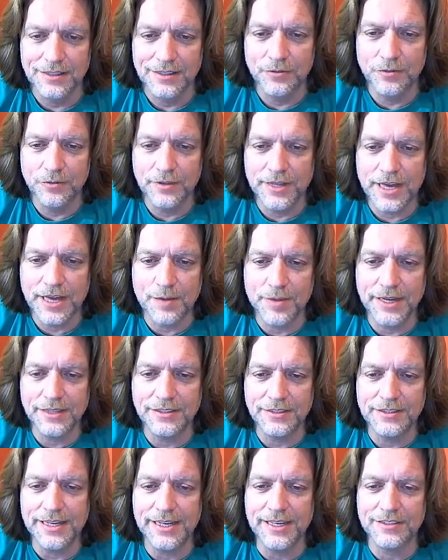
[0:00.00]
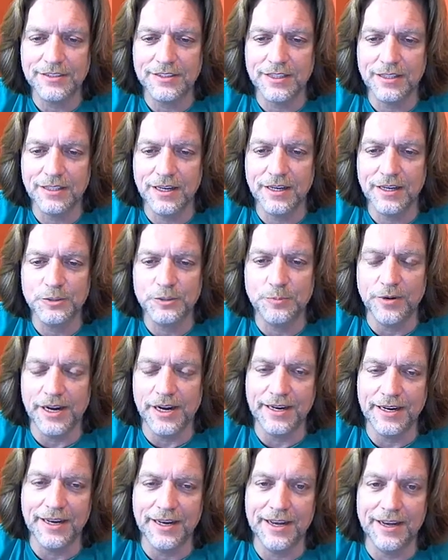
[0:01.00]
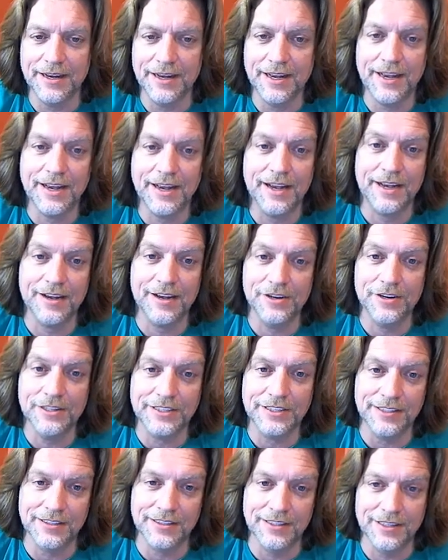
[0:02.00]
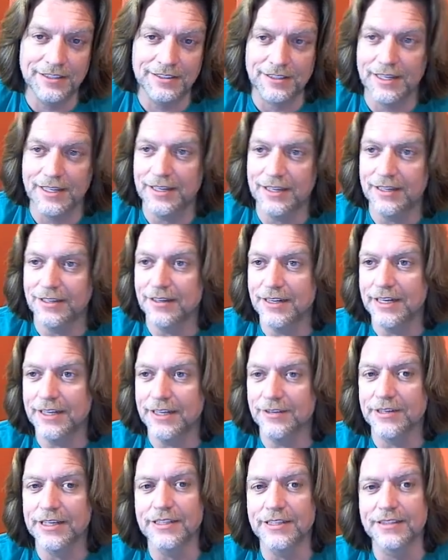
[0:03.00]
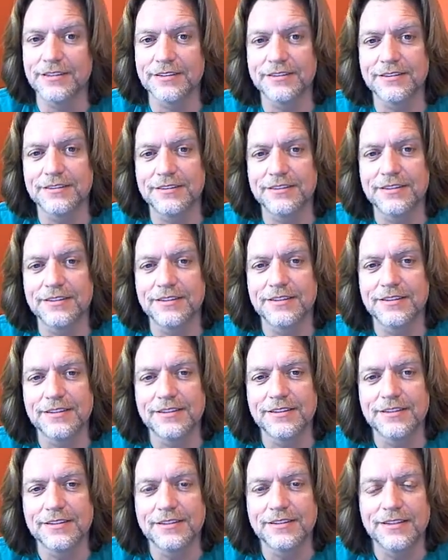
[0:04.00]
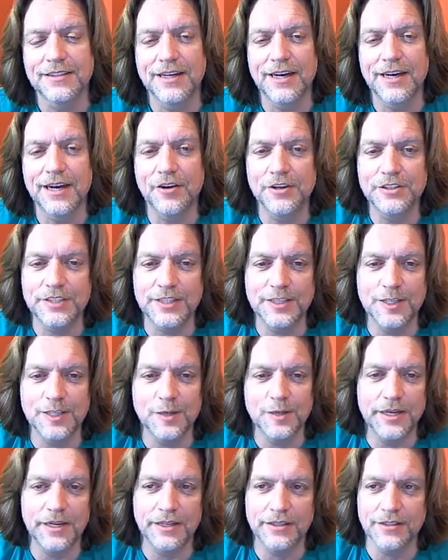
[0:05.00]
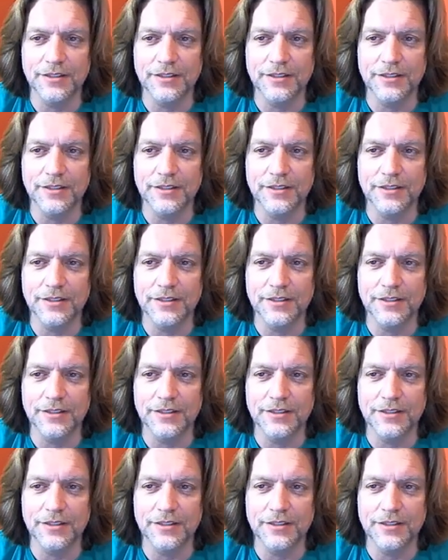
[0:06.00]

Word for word: That means he gets a lunch break now. I always eat lunch later anyway. I always end up eating